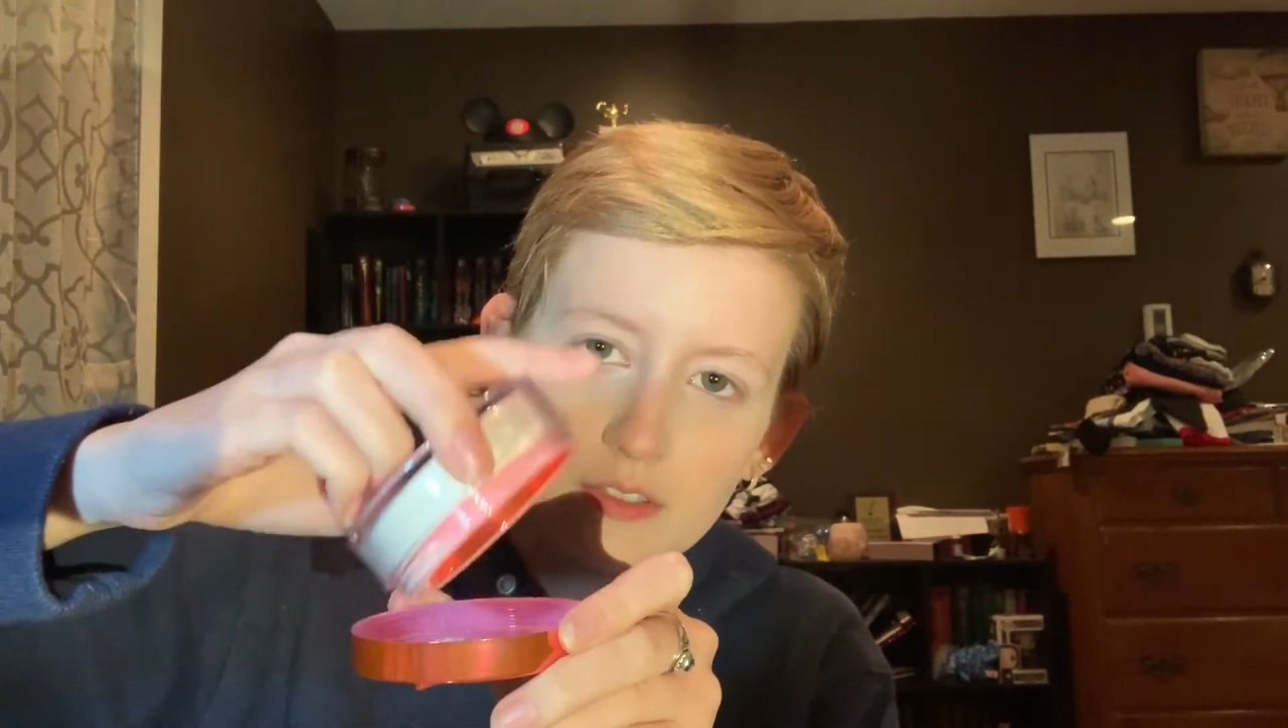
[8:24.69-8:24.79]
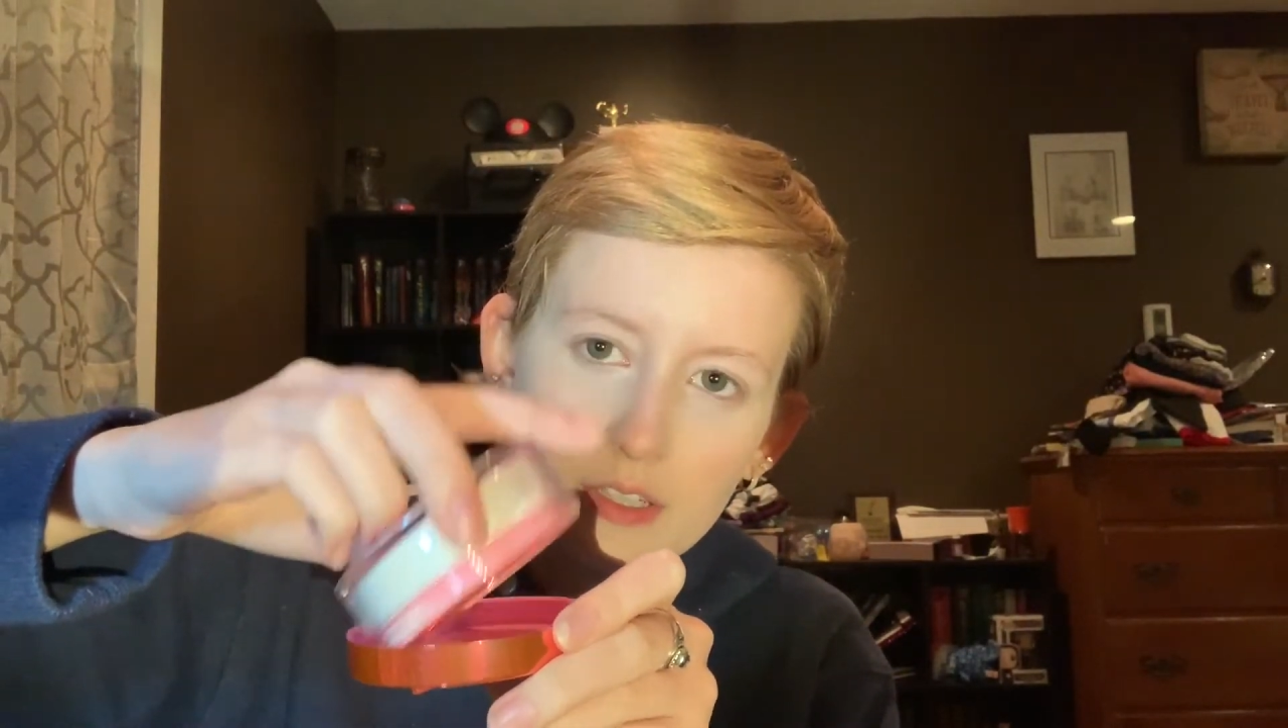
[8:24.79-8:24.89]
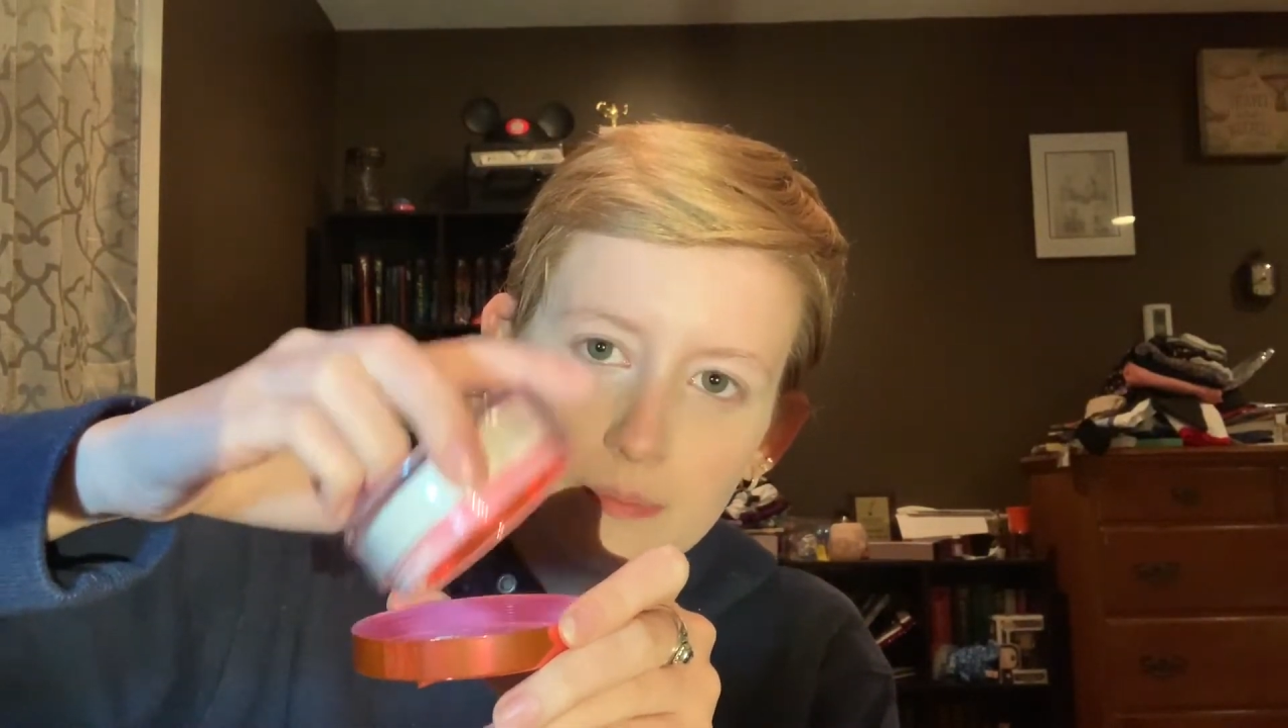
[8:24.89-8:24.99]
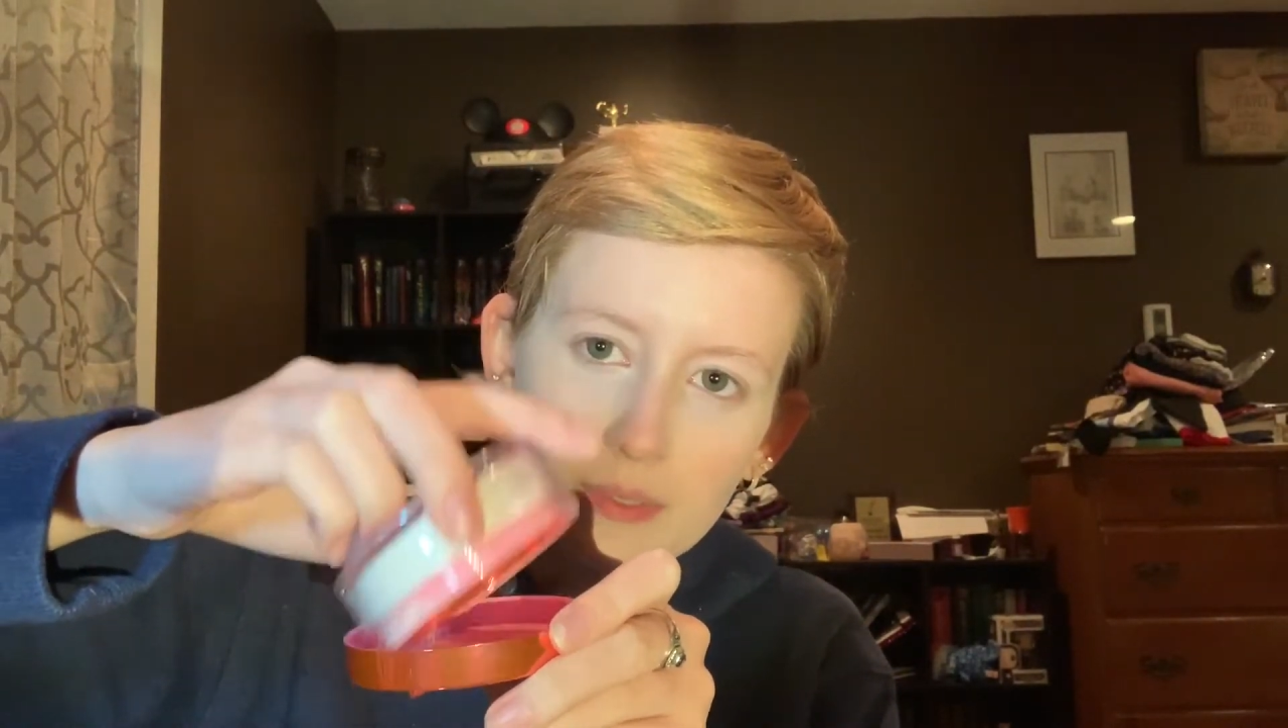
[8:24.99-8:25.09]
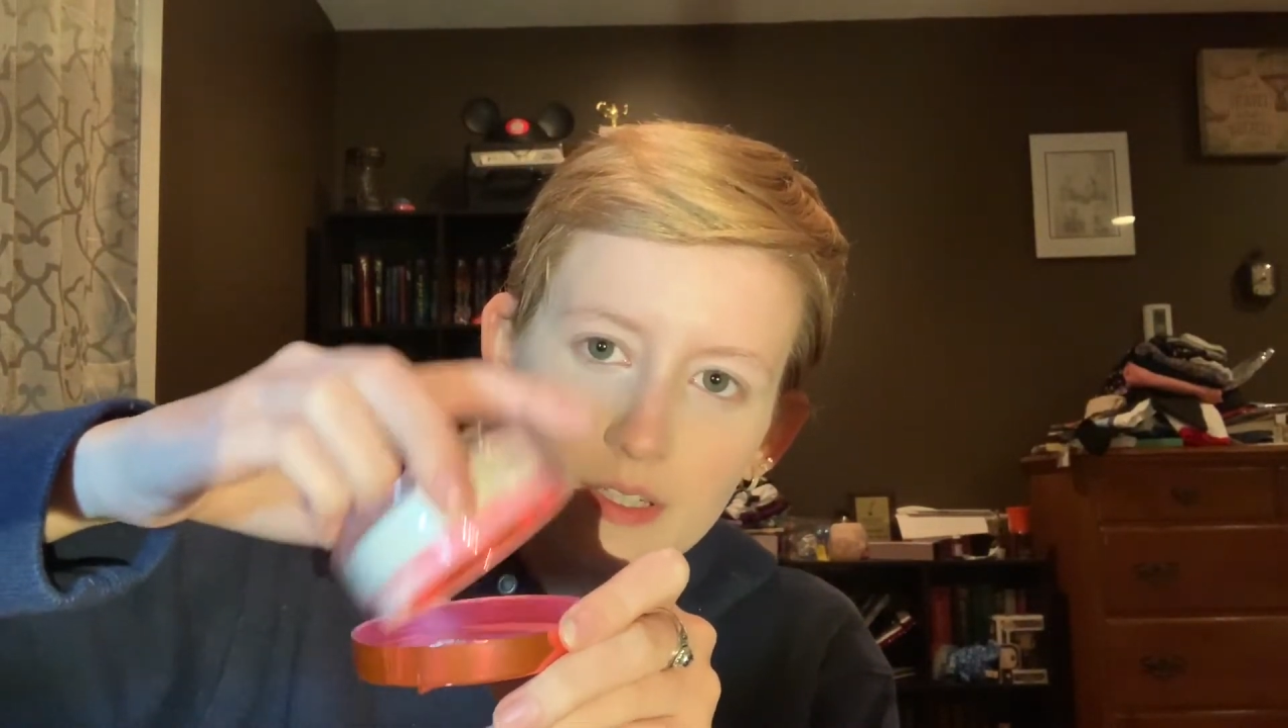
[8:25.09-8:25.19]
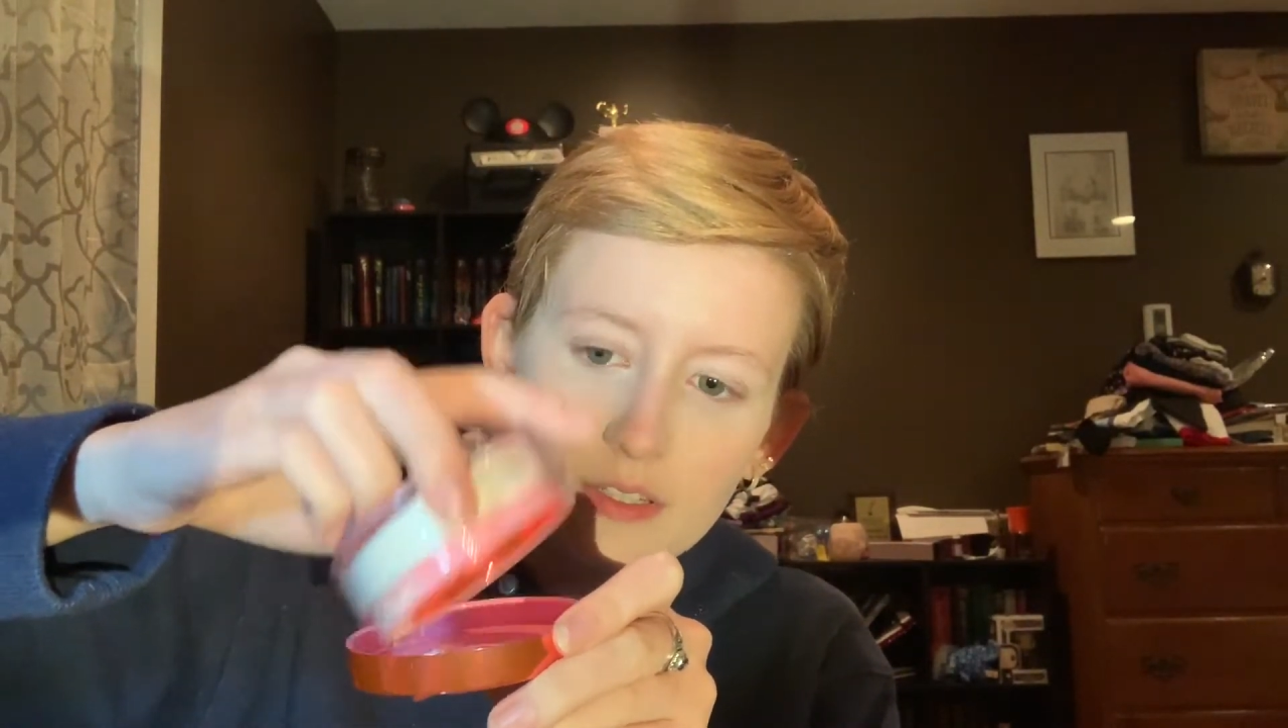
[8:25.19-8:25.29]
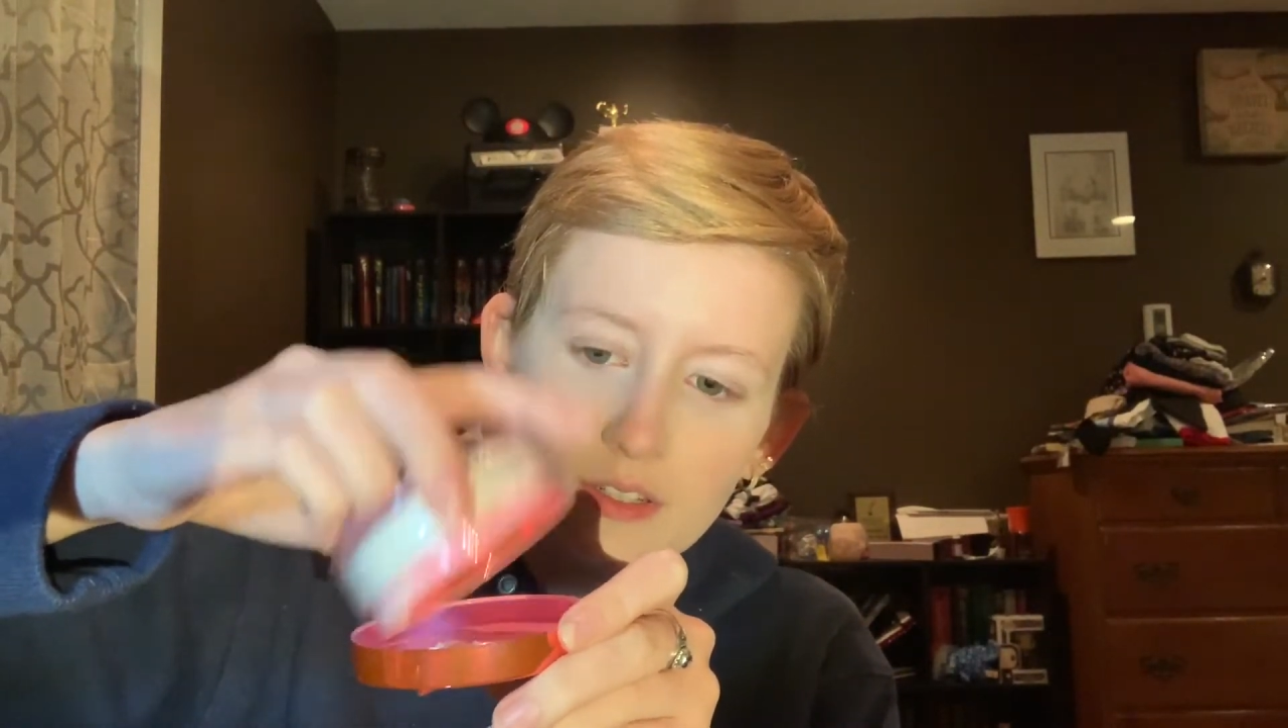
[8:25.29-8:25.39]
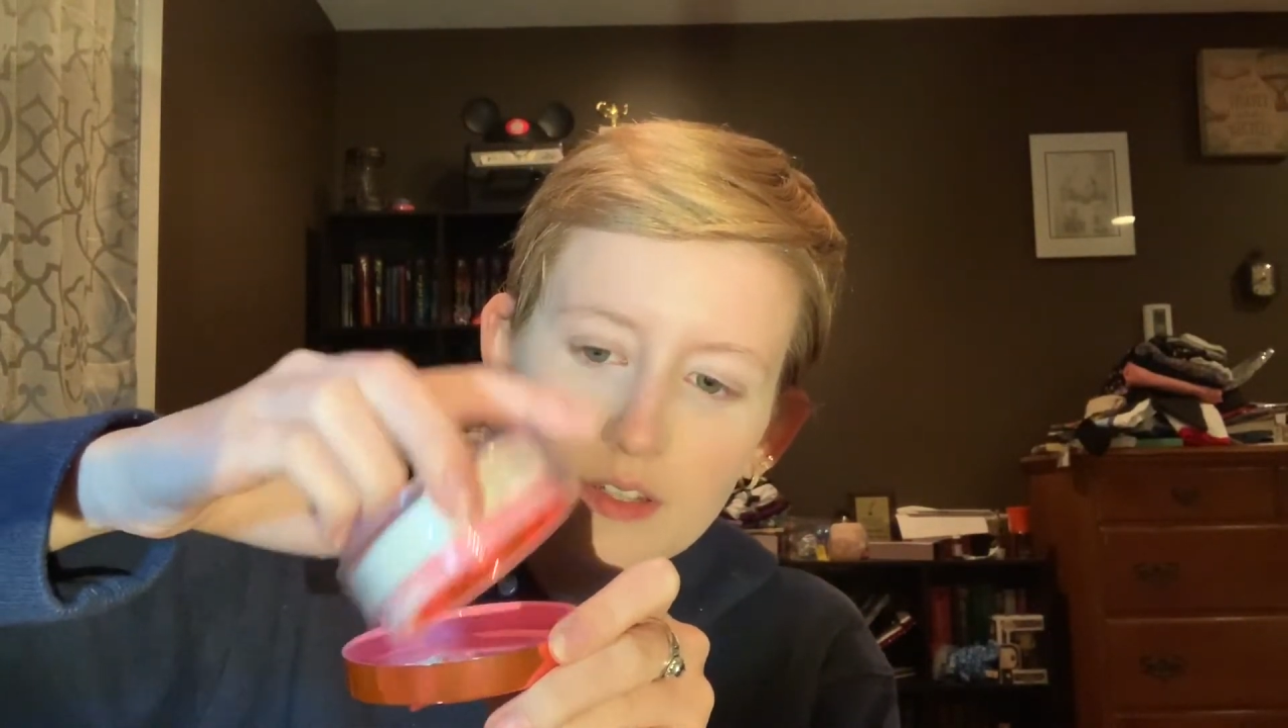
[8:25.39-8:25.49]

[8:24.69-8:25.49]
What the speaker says: dump it into